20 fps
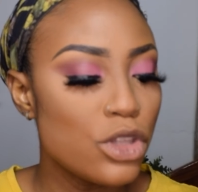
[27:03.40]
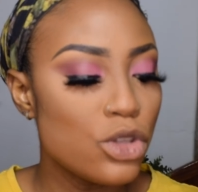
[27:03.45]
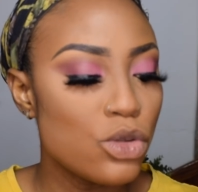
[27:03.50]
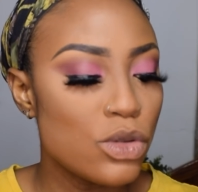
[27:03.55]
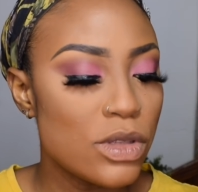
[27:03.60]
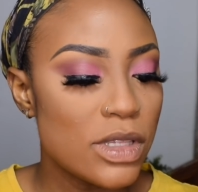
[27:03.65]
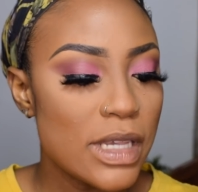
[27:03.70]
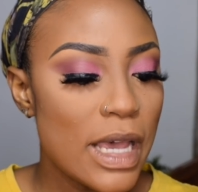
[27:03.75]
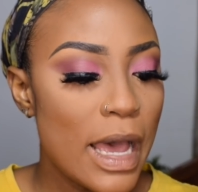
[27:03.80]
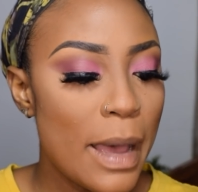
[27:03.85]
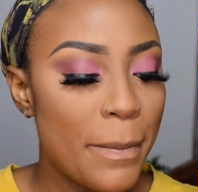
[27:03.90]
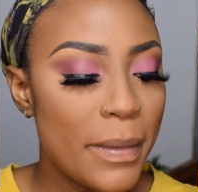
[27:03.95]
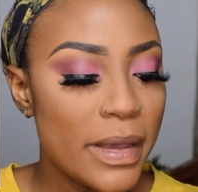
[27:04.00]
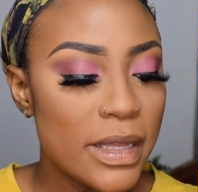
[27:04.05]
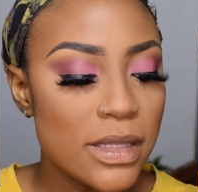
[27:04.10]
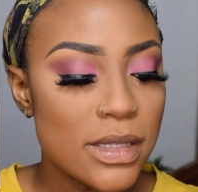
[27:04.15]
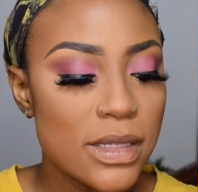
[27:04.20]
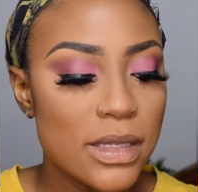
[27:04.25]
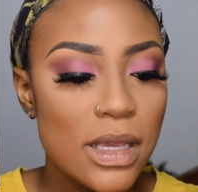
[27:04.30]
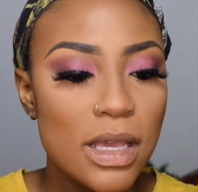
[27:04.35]
to tap
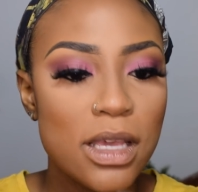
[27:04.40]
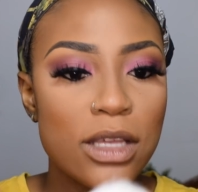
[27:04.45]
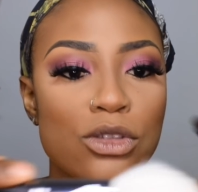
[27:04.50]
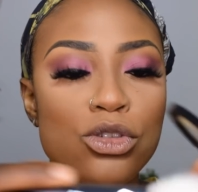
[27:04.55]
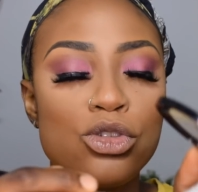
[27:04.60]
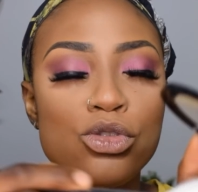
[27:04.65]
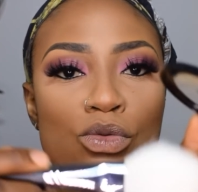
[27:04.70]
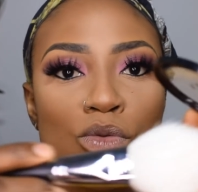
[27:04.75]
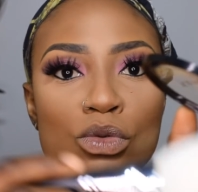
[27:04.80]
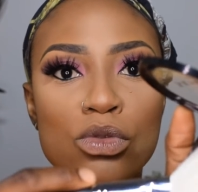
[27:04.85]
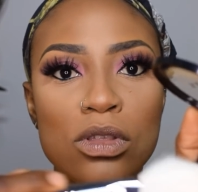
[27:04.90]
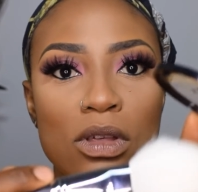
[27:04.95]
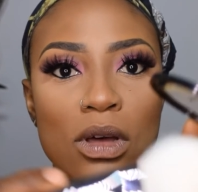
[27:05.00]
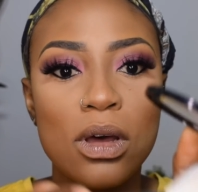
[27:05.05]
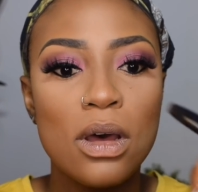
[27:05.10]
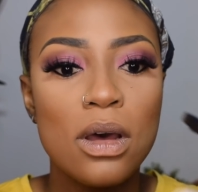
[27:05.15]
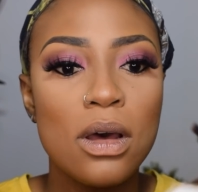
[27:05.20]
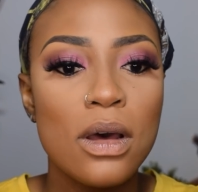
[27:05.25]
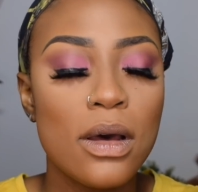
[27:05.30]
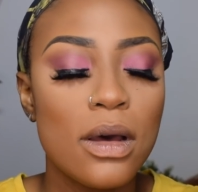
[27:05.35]
it into
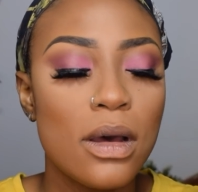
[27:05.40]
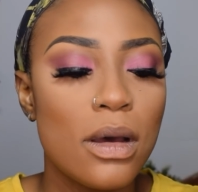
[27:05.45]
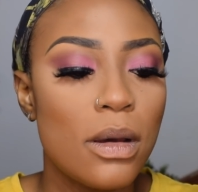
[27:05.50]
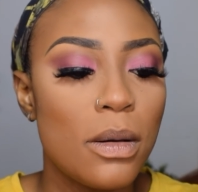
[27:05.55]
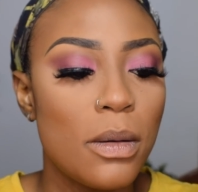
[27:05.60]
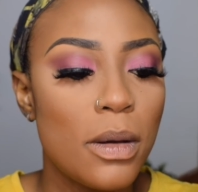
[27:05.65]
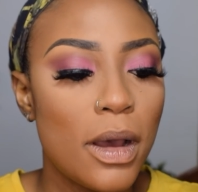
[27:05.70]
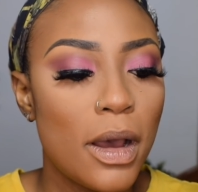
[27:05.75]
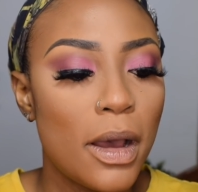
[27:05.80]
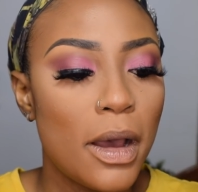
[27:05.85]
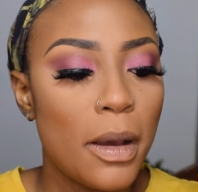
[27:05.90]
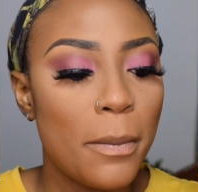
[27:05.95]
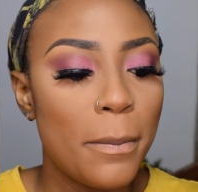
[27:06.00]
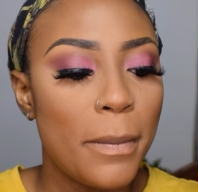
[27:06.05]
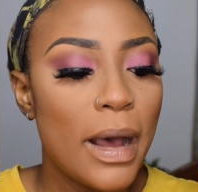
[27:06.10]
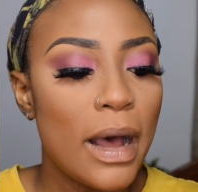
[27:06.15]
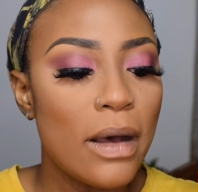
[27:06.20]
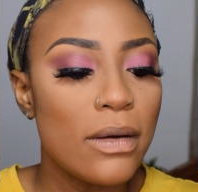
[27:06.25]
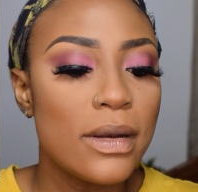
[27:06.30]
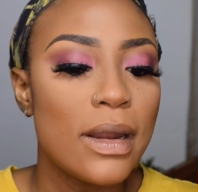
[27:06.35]
the
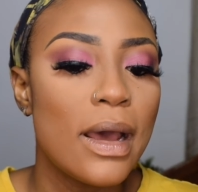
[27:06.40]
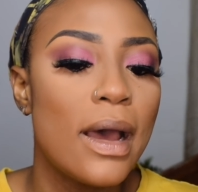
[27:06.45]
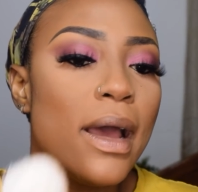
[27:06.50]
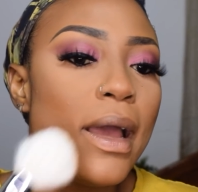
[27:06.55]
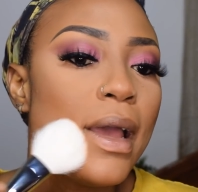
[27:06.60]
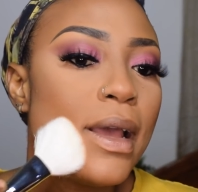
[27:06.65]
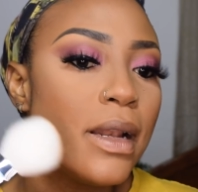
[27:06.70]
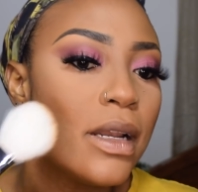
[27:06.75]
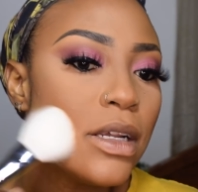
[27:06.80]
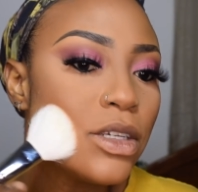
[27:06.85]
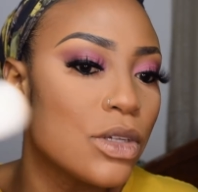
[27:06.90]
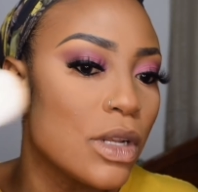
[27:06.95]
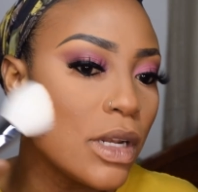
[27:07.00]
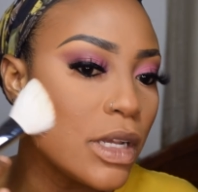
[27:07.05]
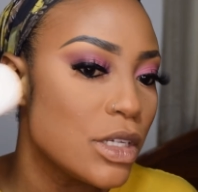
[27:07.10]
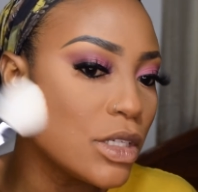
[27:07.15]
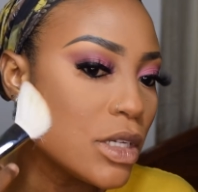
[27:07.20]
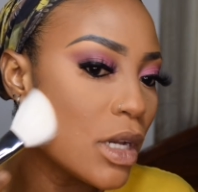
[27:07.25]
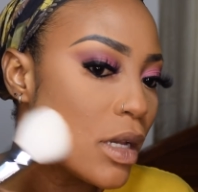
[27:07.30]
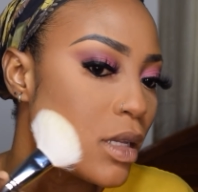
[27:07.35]
powder and
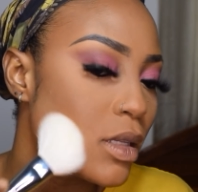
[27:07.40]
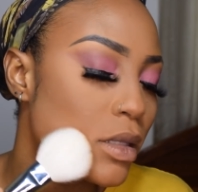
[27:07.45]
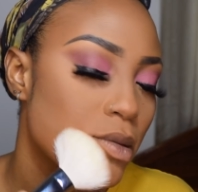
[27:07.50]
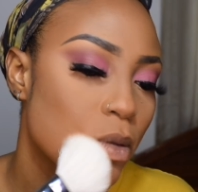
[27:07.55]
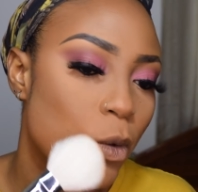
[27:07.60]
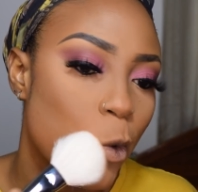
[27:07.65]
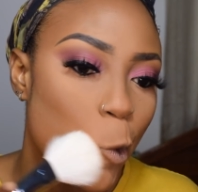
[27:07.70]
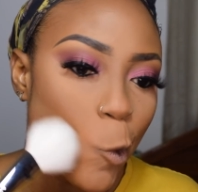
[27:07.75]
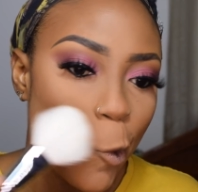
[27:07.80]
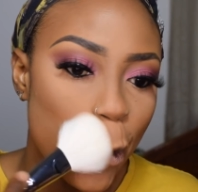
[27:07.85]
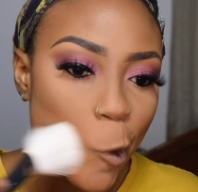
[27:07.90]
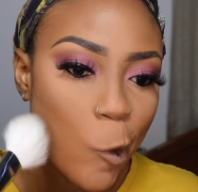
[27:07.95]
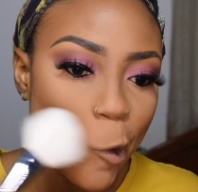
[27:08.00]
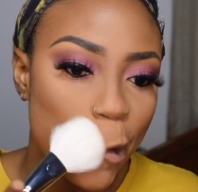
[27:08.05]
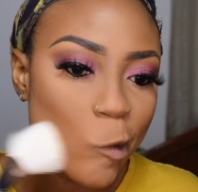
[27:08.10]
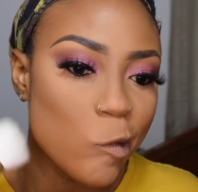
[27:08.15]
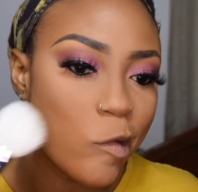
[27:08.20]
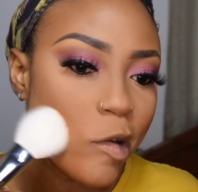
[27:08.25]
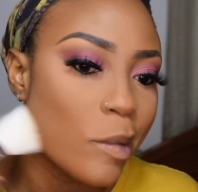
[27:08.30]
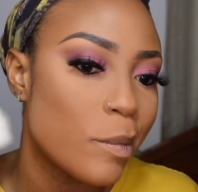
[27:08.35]
literally just go
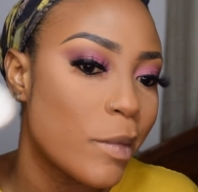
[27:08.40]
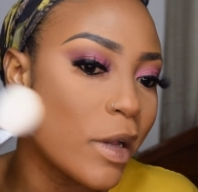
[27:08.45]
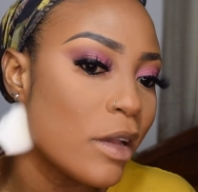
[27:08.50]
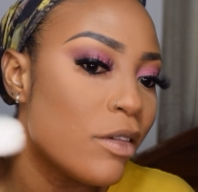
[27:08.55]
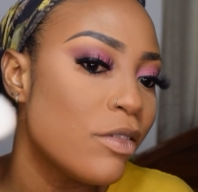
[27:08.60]
all over my